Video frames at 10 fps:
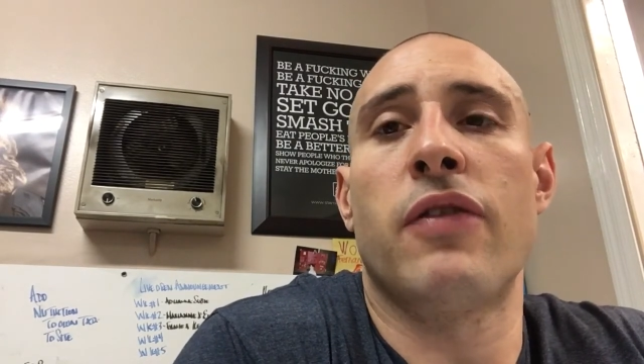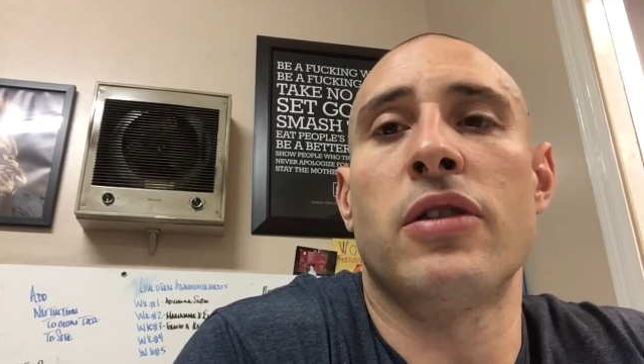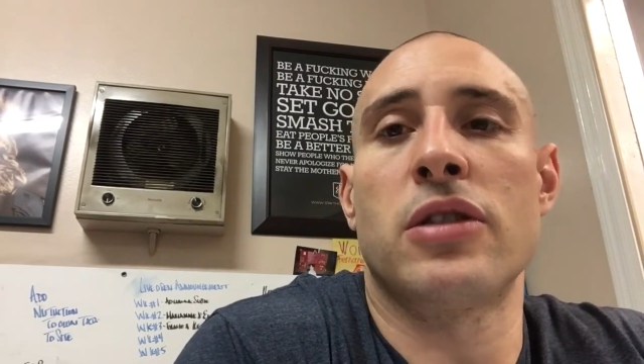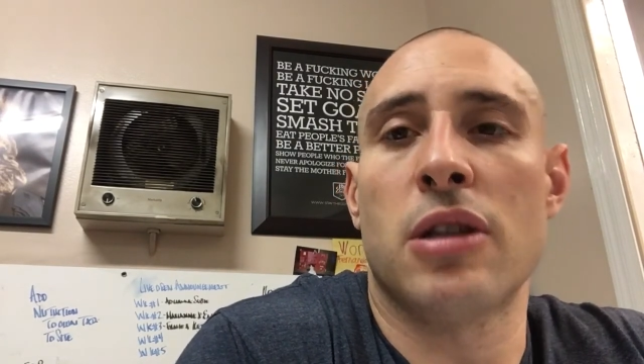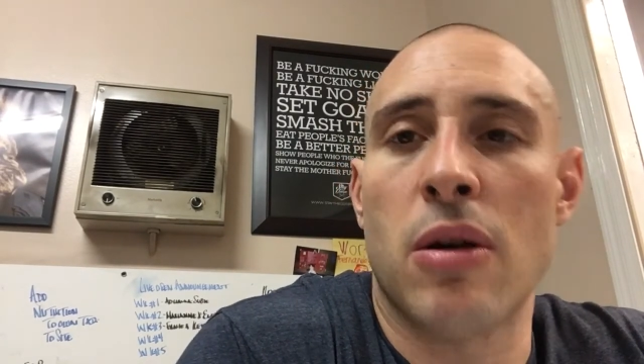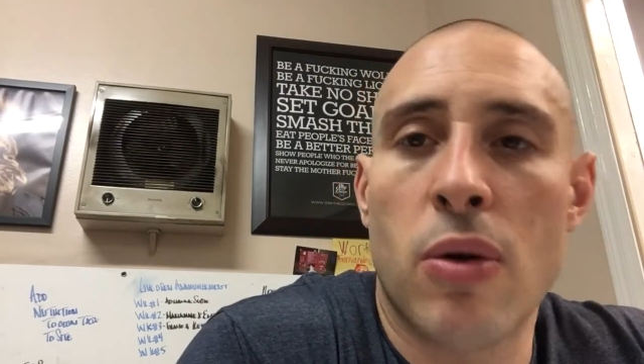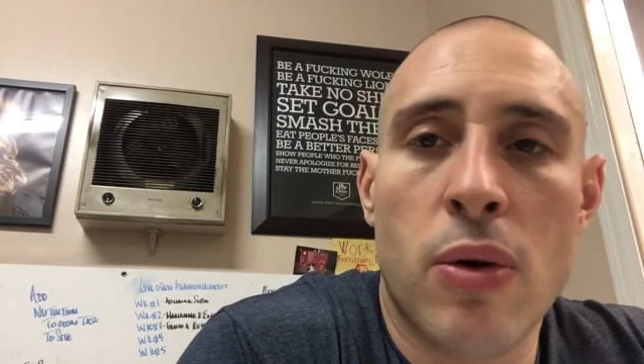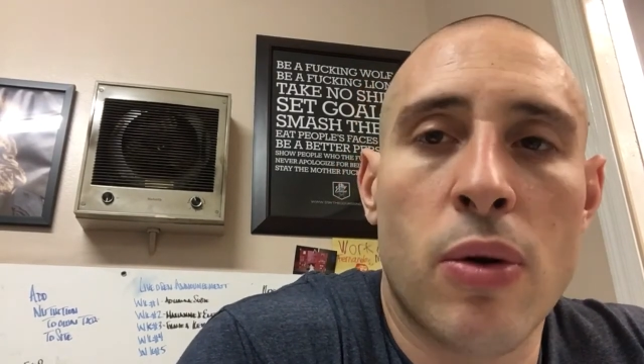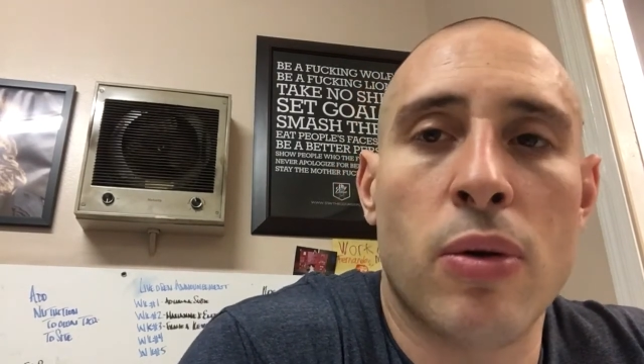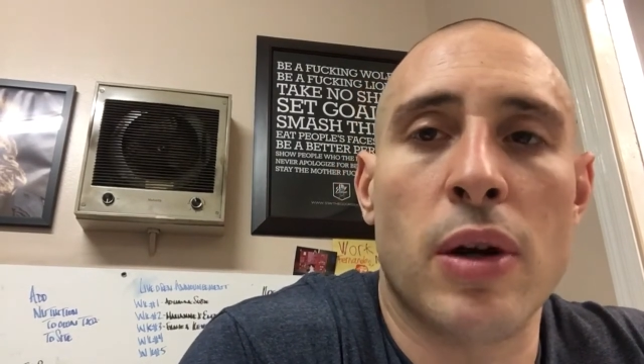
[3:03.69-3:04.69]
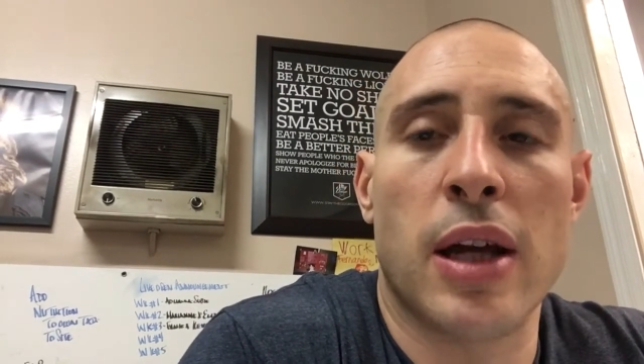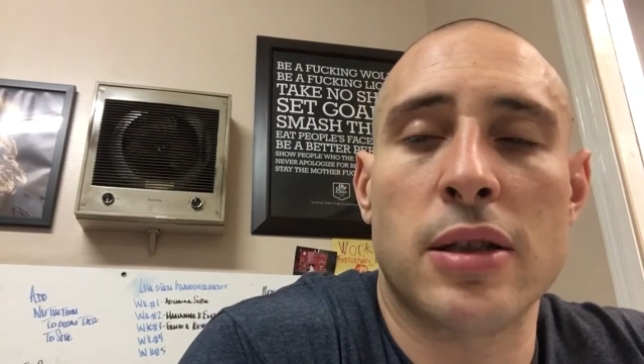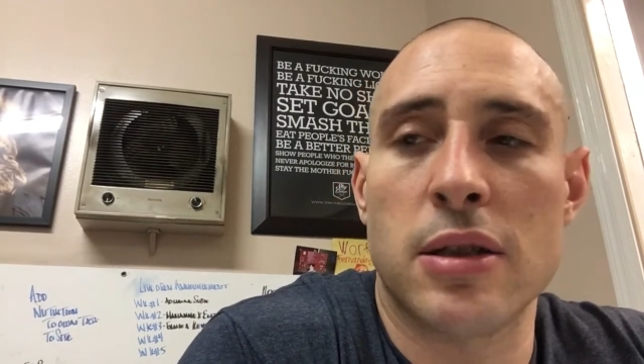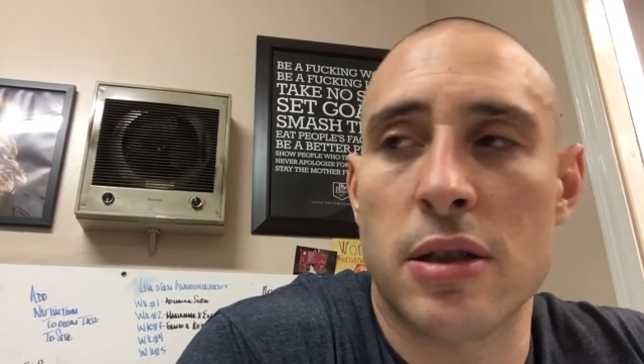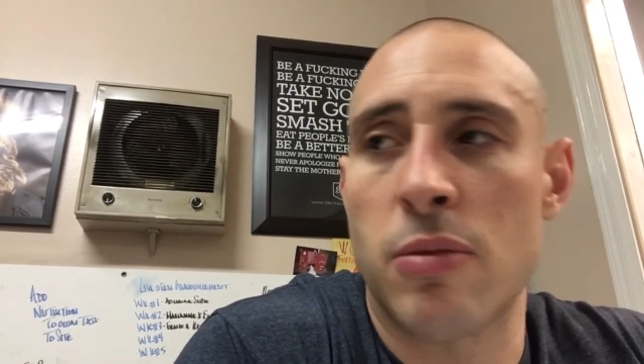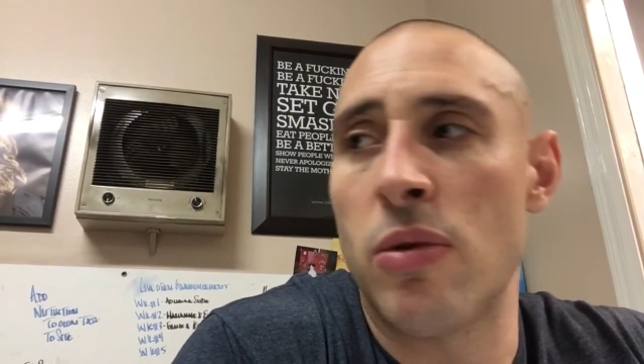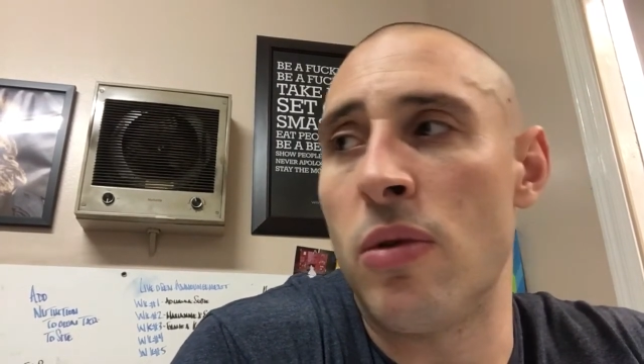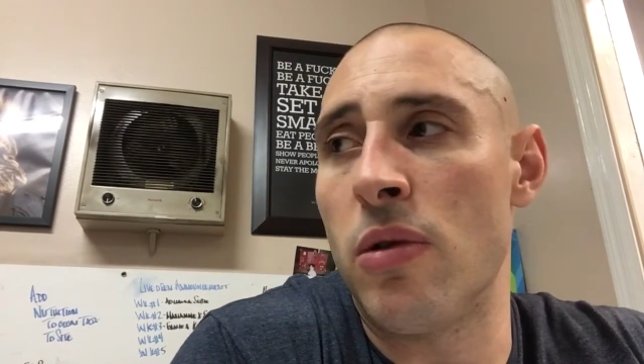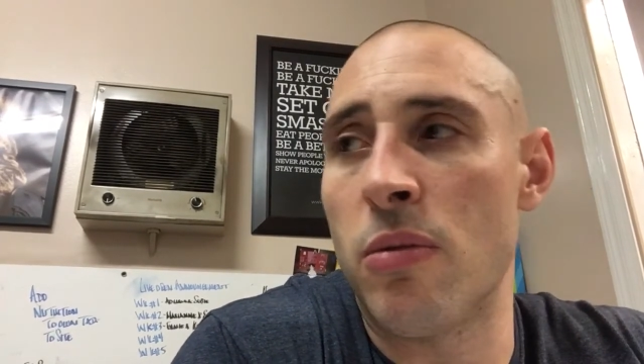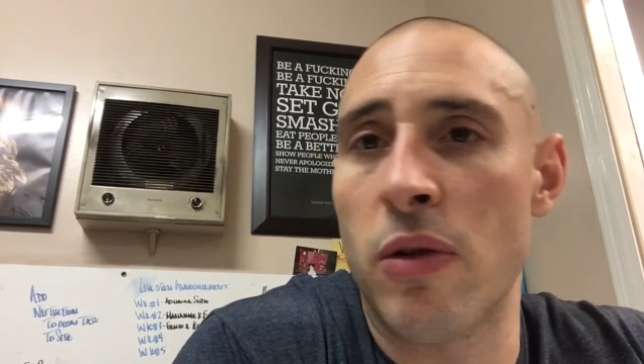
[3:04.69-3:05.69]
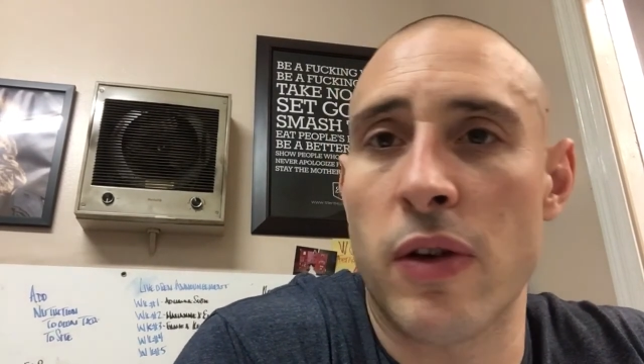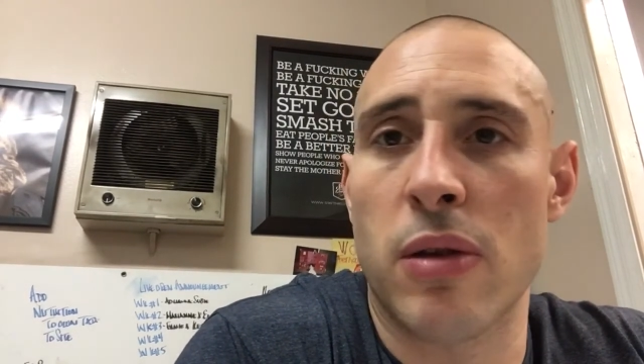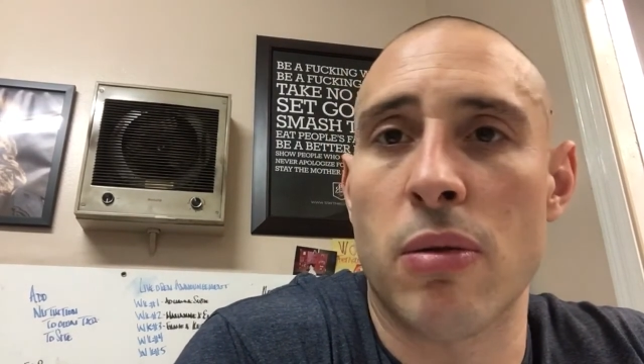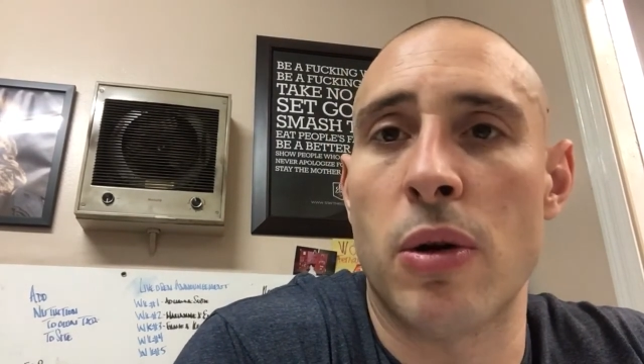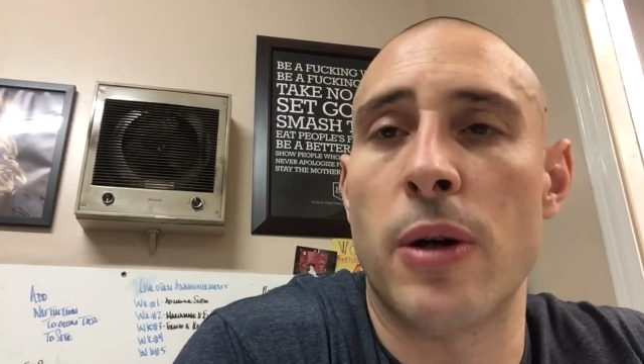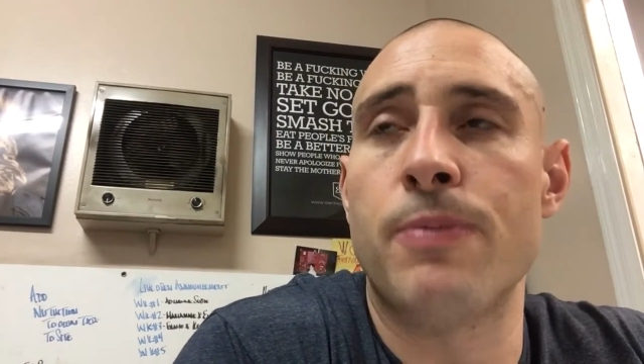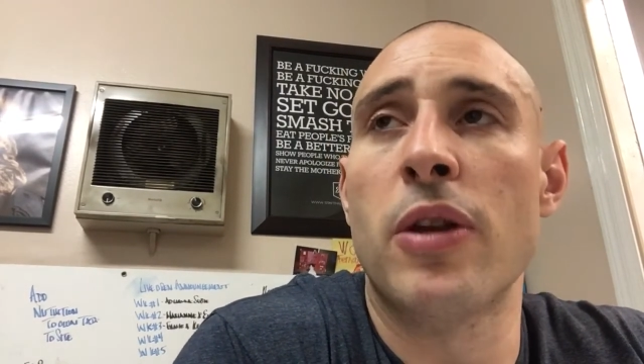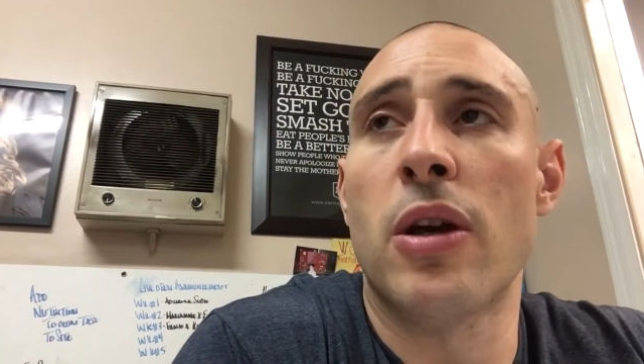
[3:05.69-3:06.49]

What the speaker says: you're just nice and smooth, moving through it,